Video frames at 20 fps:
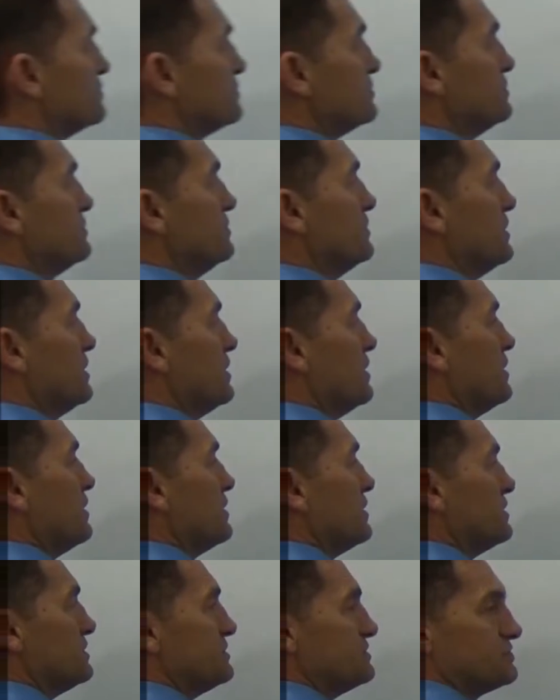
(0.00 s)
do
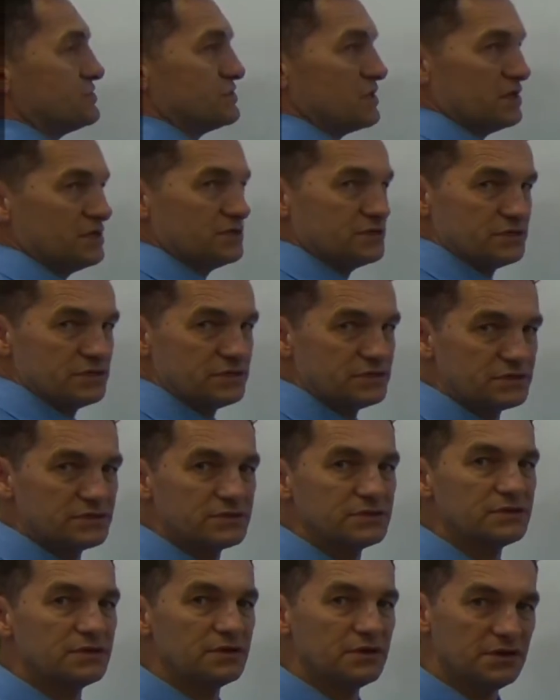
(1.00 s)
is change
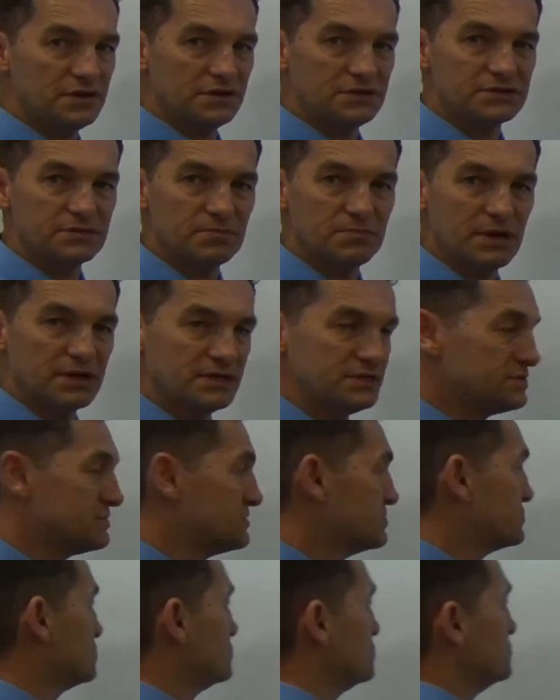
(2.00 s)
this into base
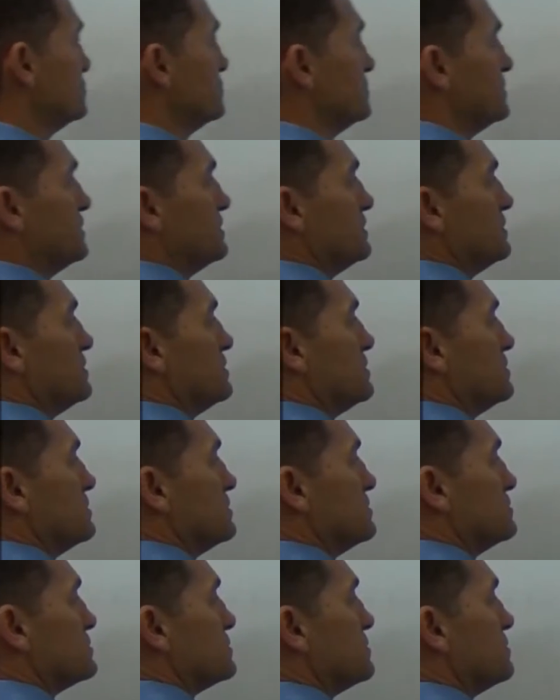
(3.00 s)
2.
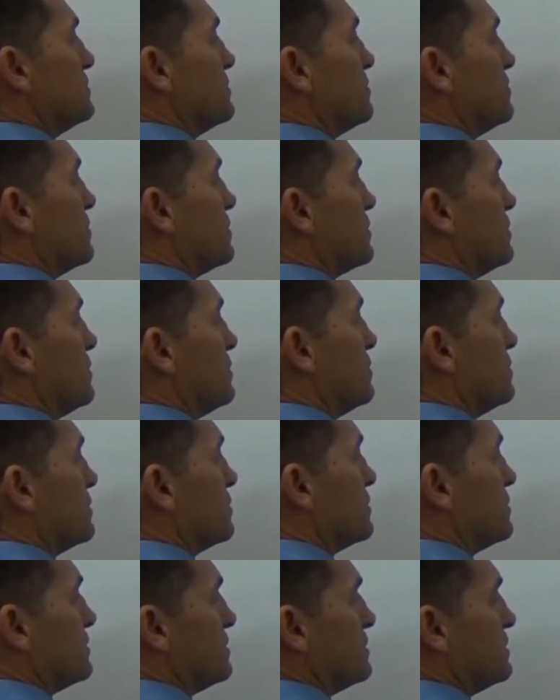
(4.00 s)
So we want
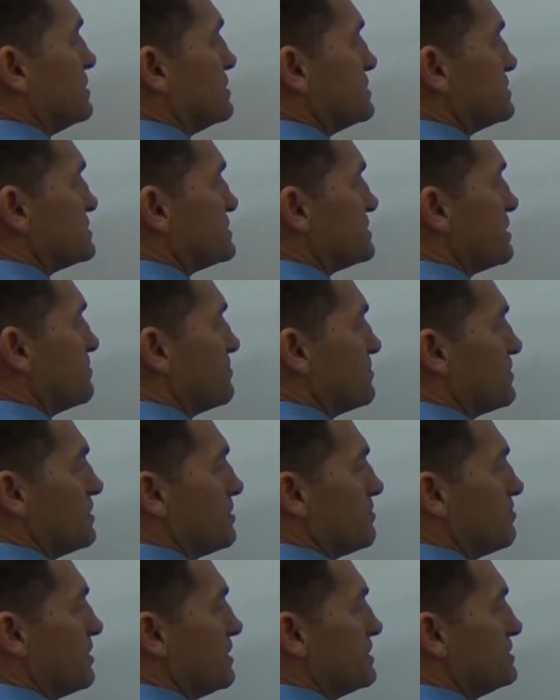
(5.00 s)
log
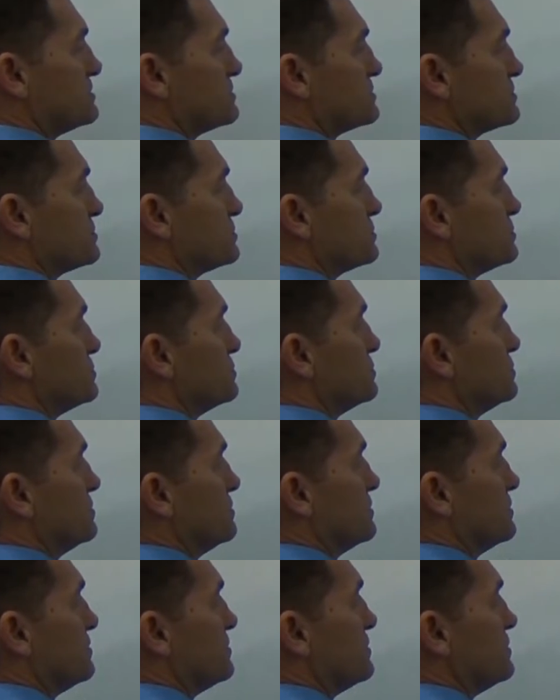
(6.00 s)
something base
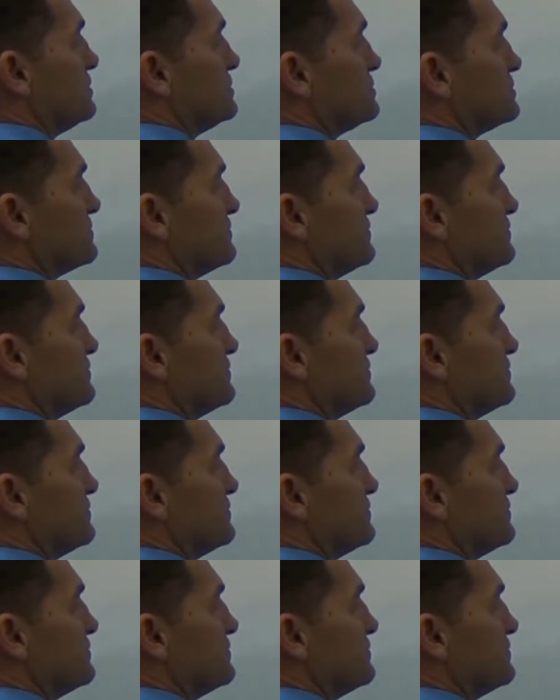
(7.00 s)
2 is